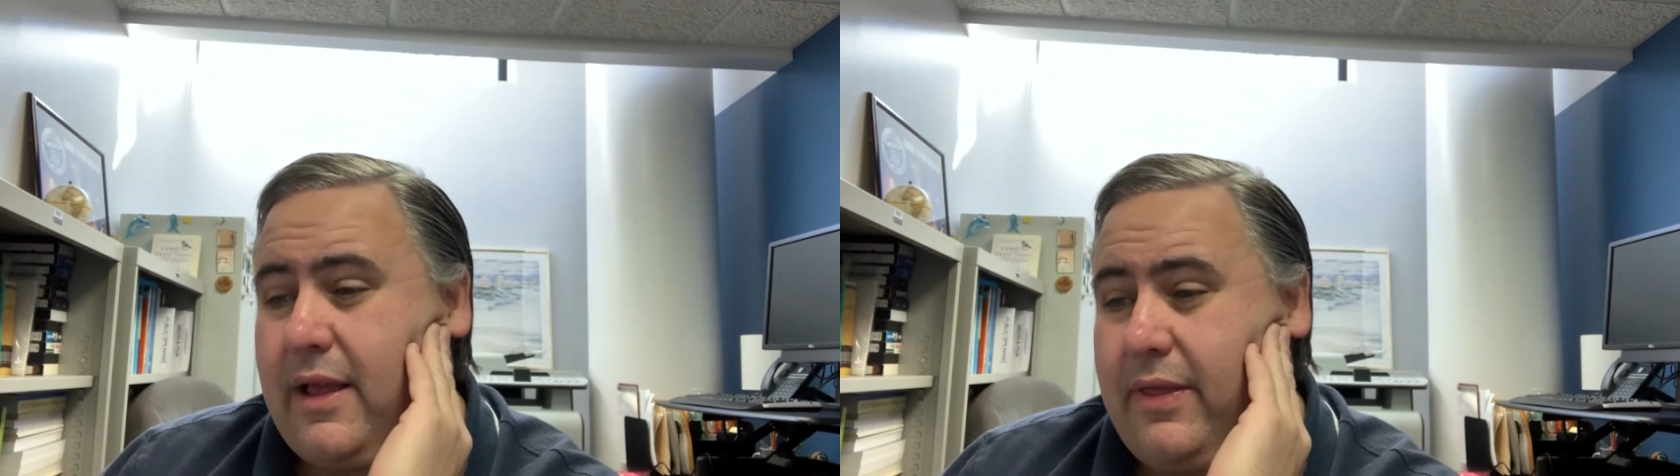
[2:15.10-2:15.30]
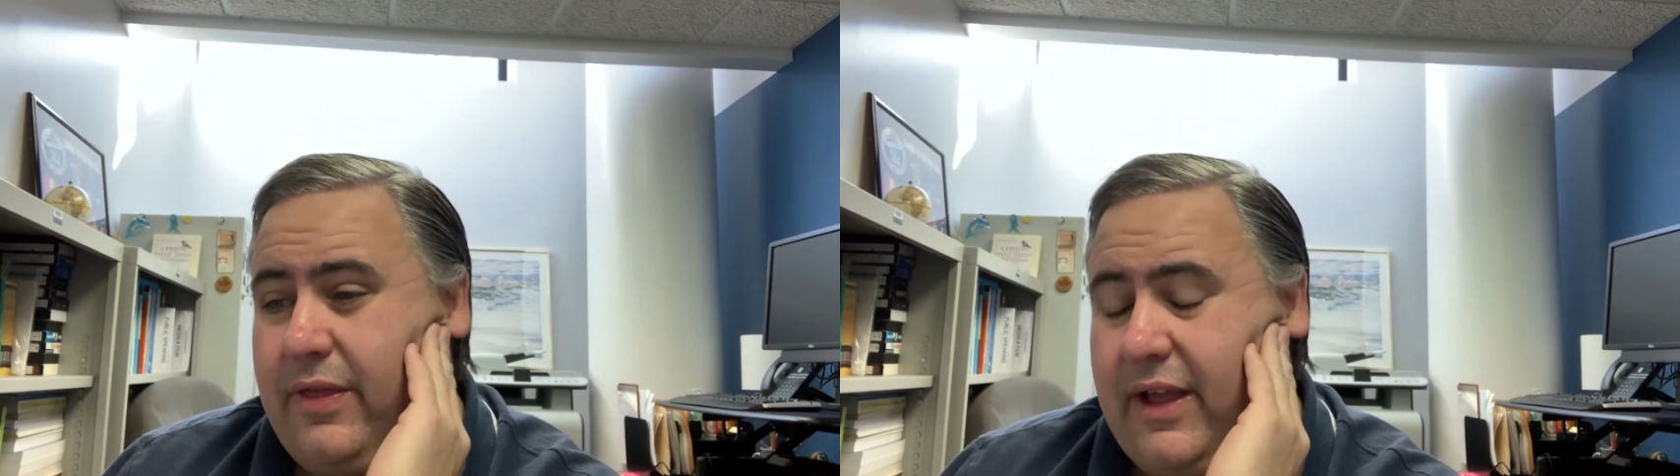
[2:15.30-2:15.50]

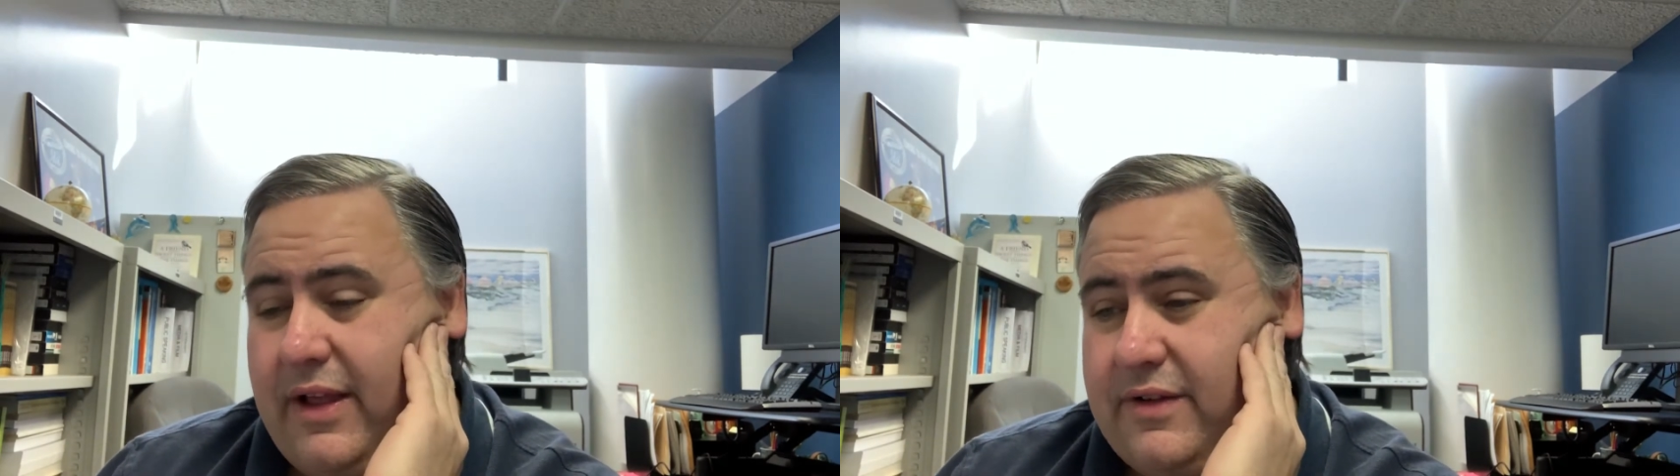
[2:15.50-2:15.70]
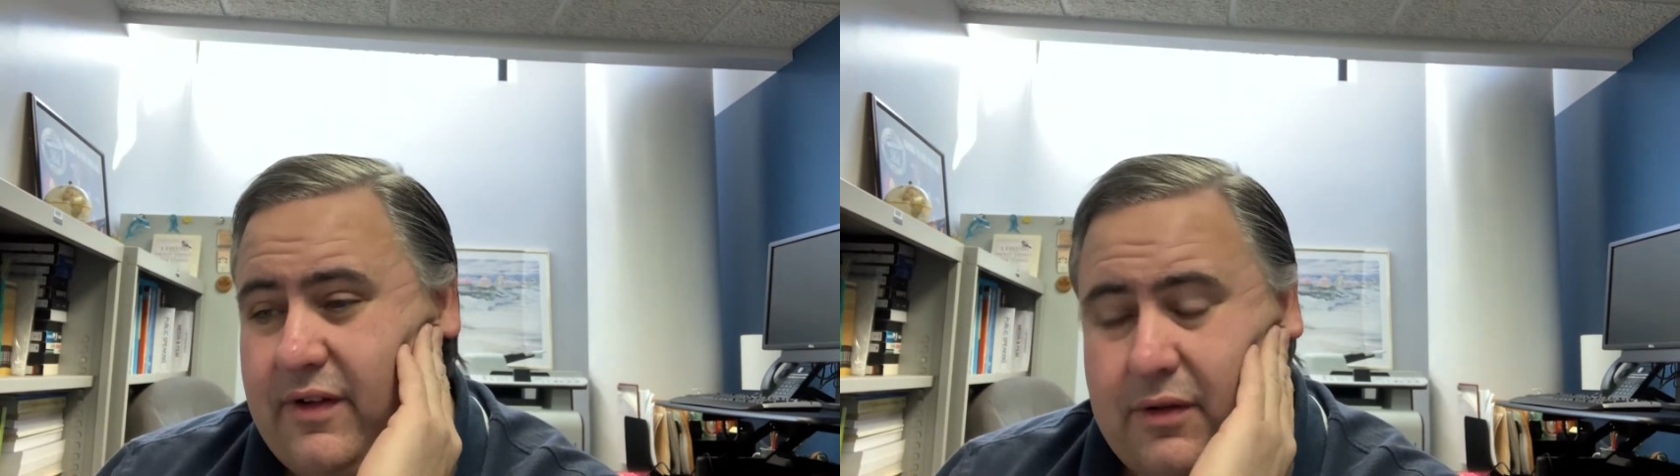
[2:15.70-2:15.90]
to
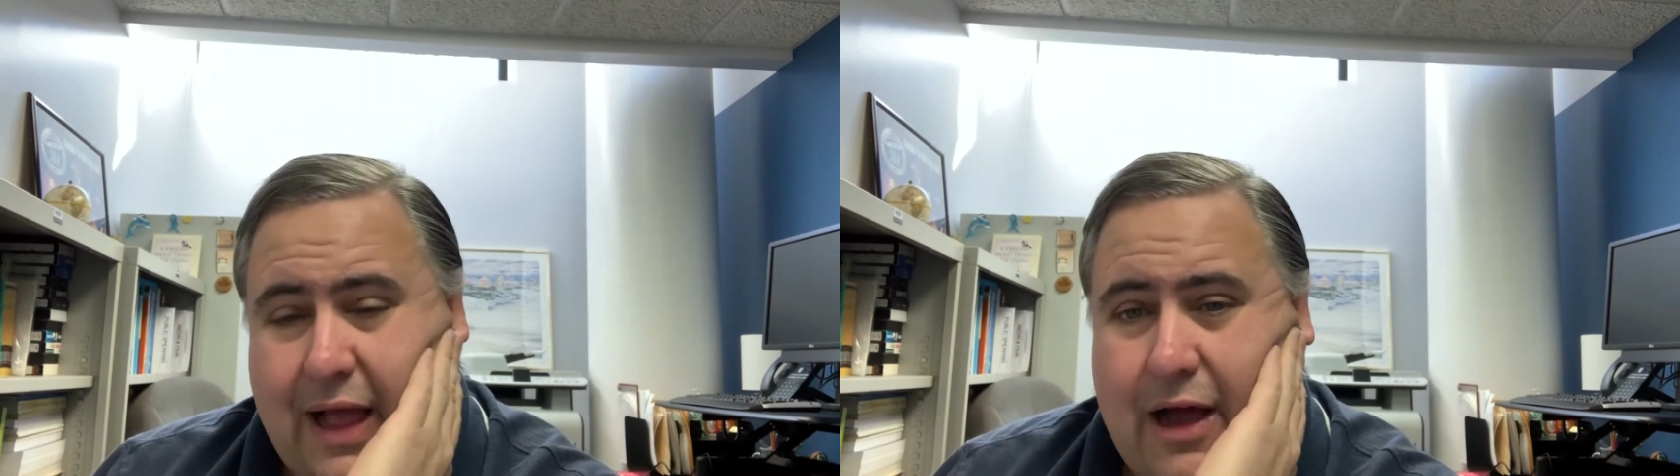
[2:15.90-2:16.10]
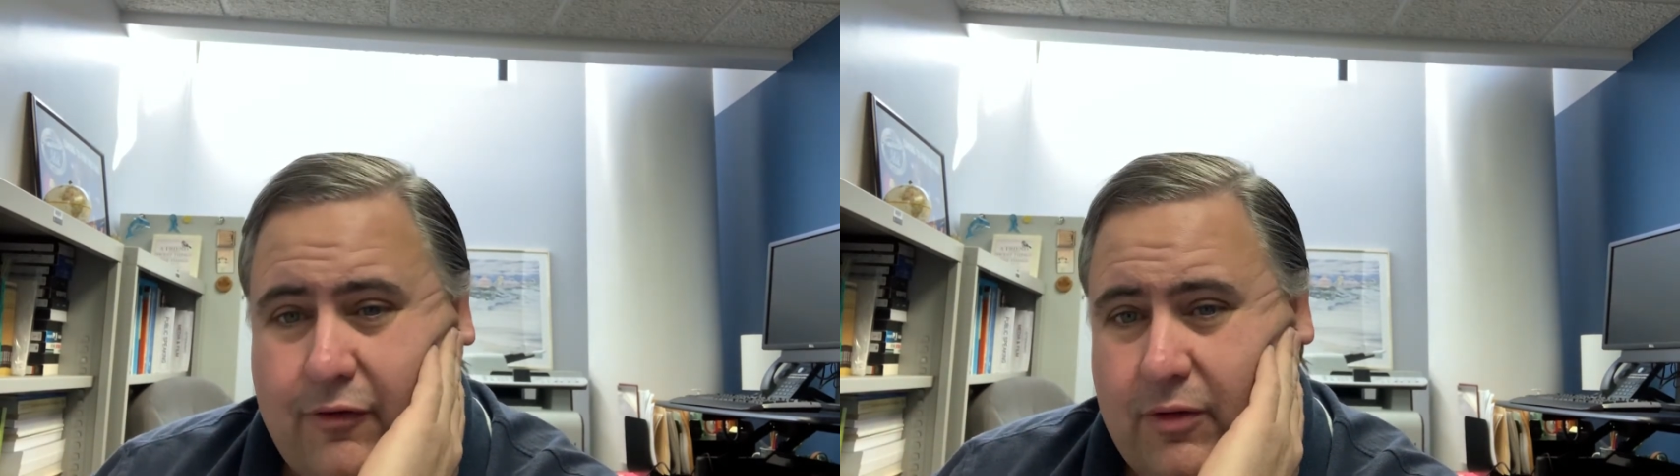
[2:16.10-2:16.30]

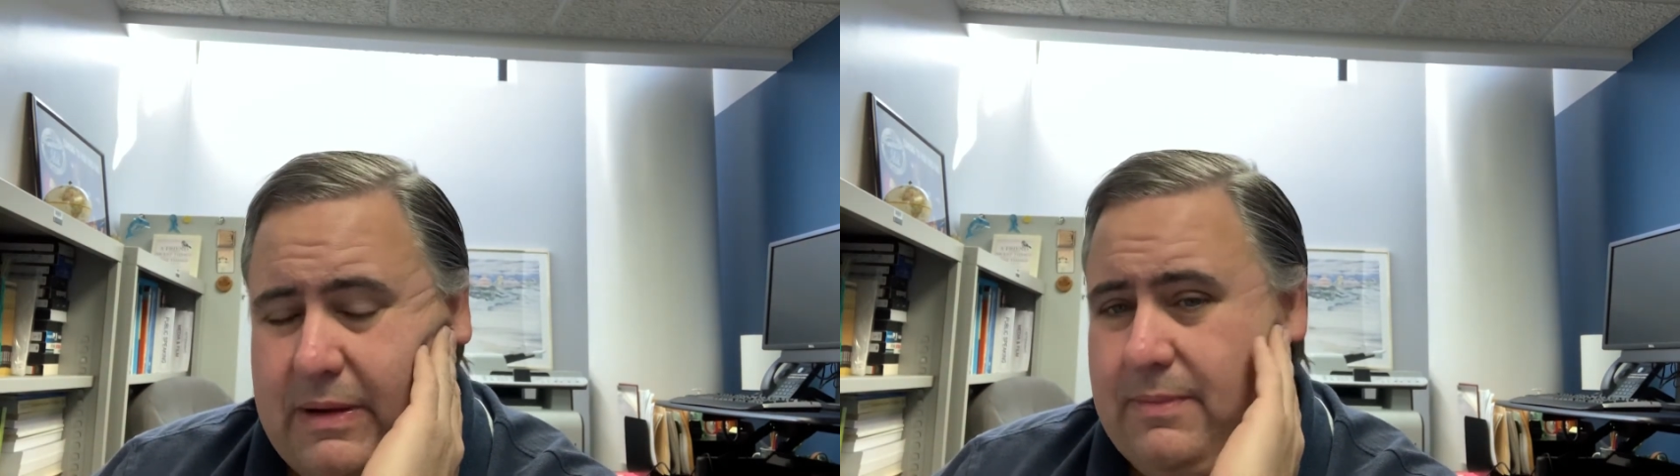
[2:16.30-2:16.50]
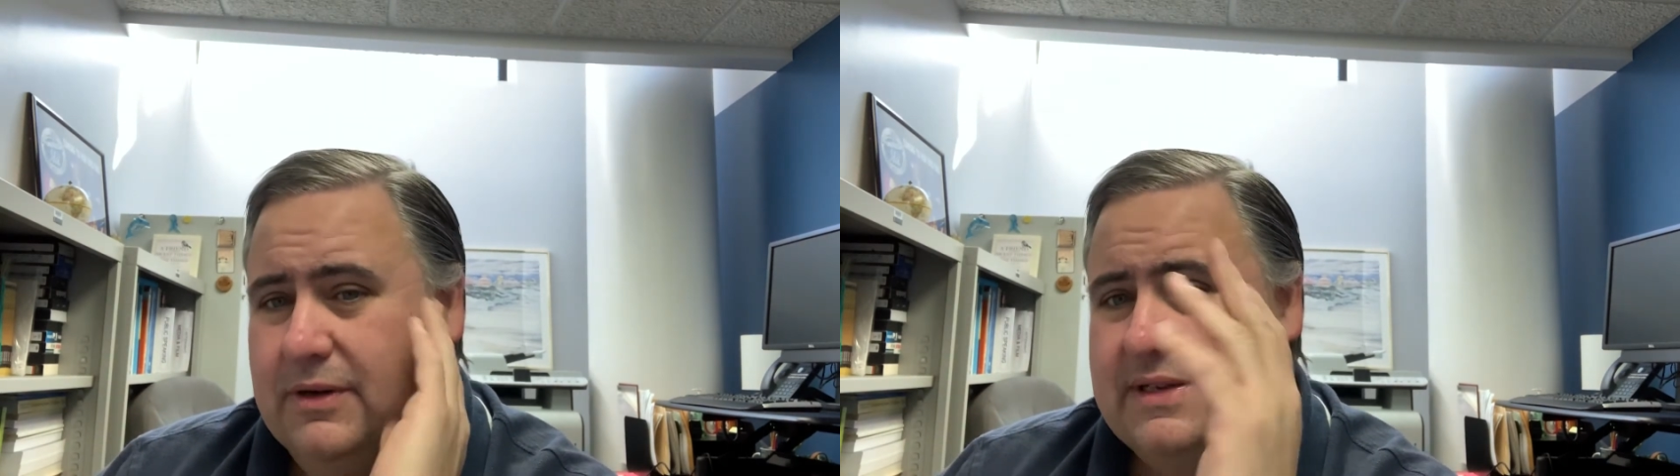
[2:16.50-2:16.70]
allow for people to